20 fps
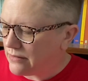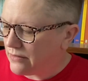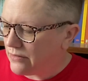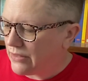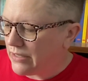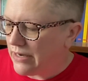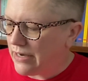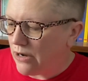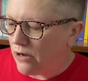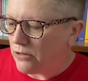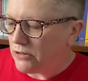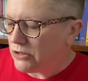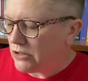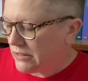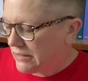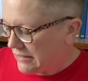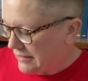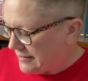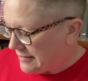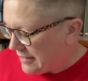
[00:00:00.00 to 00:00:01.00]
they all
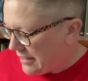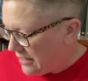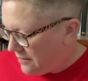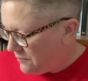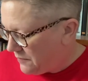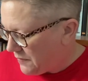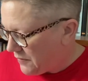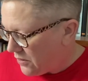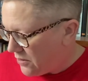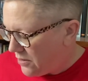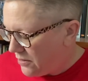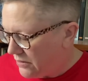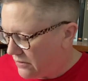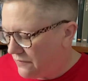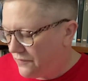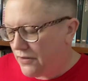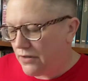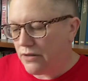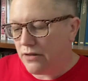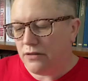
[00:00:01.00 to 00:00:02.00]
look the same. All
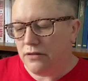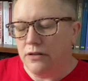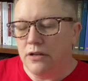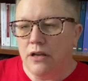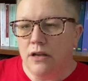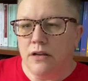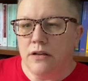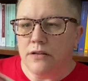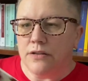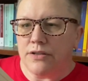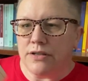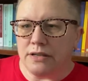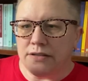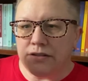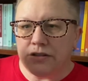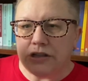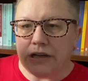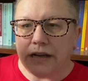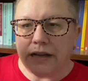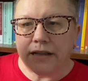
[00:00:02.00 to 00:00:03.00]
of the
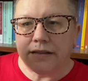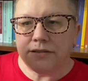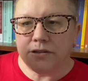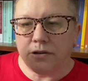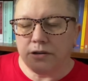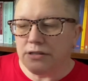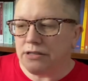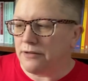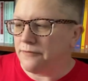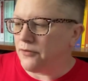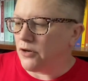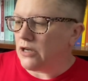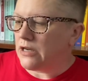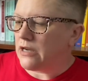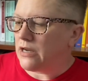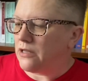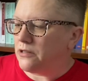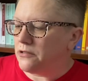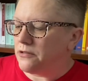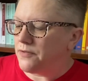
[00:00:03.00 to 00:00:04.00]
dust jackets are a different
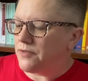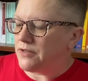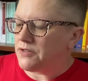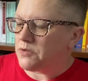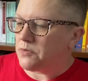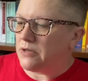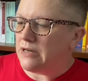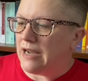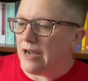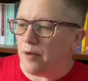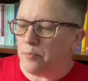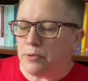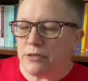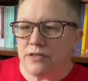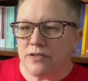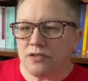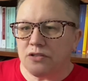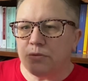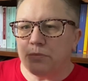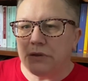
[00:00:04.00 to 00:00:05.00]
color. This one
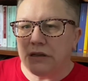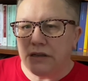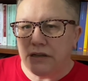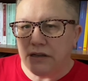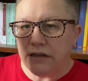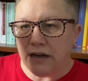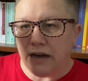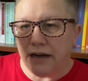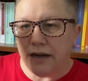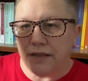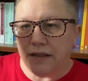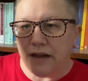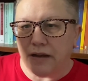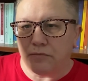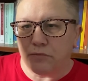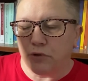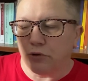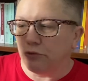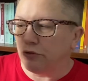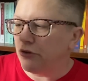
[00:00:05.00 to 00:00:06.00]
happens to be kind of
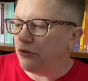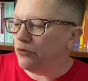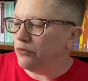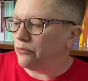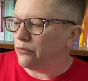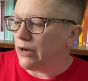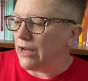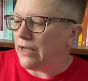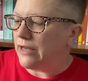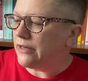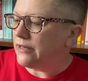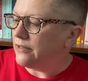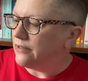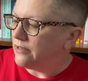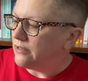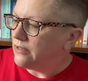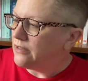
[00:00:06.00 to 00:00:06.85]
that maroon red.